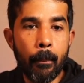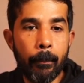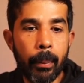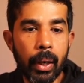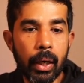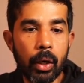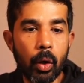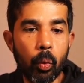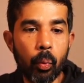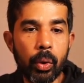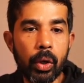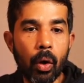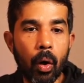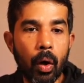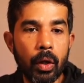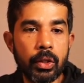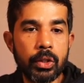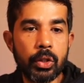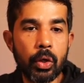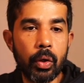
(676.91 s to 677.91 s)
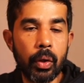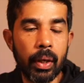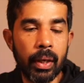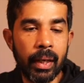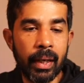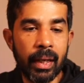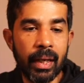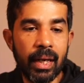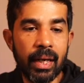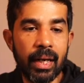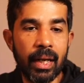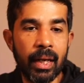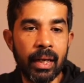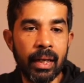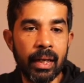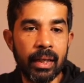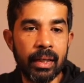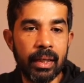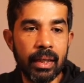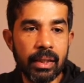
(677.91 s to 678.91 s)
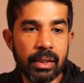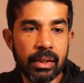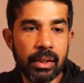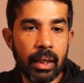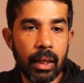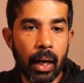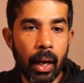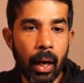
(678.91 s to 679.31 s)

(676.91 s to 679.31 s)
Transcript: but we also need an additional